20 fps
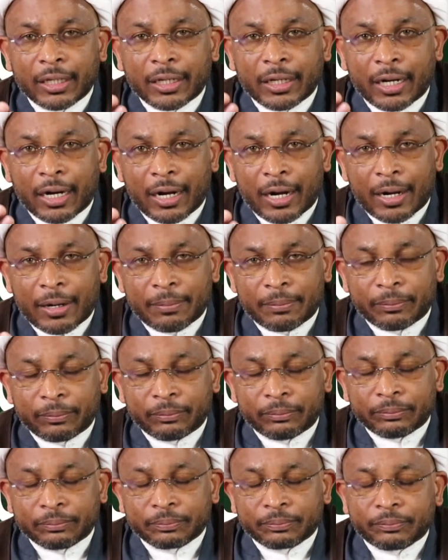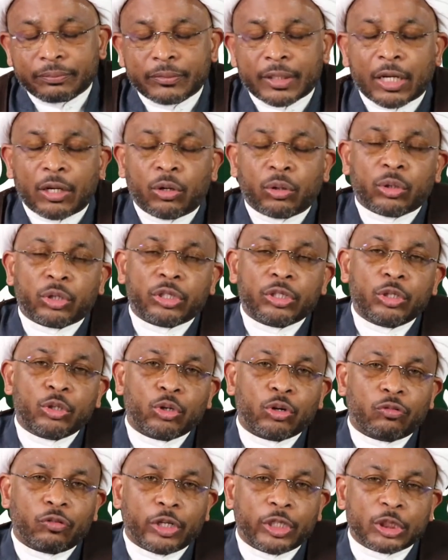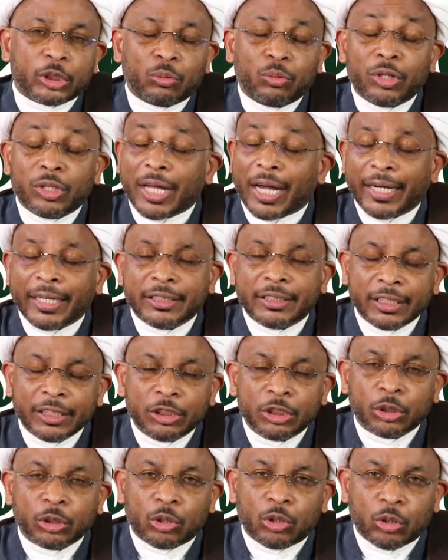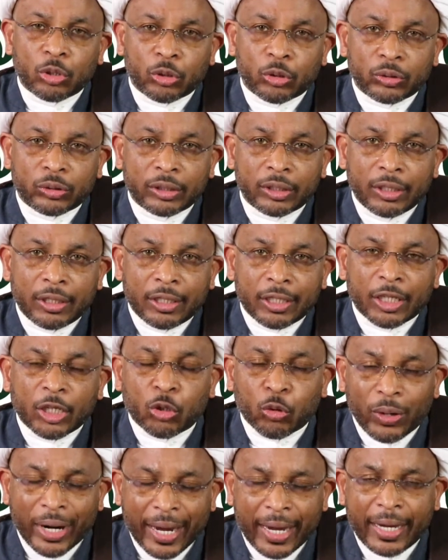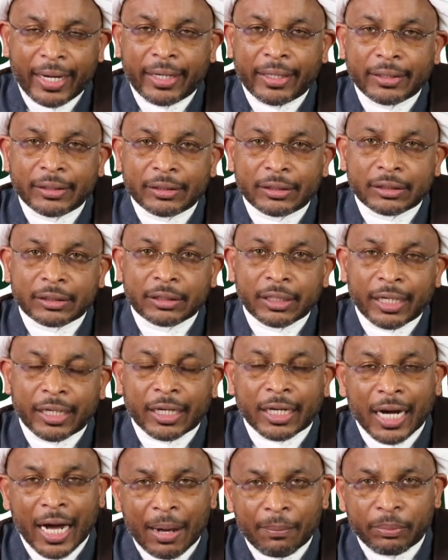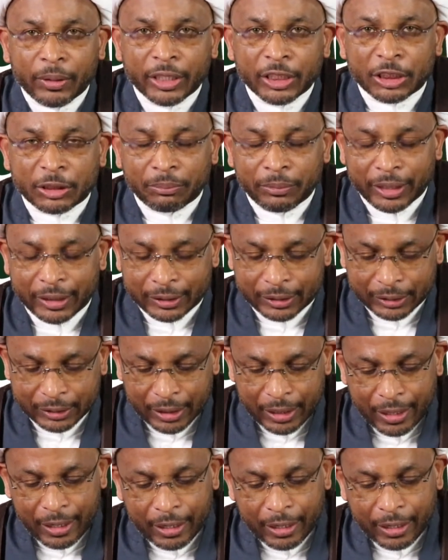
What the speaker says: they go to the university with identical grades and accomplishments,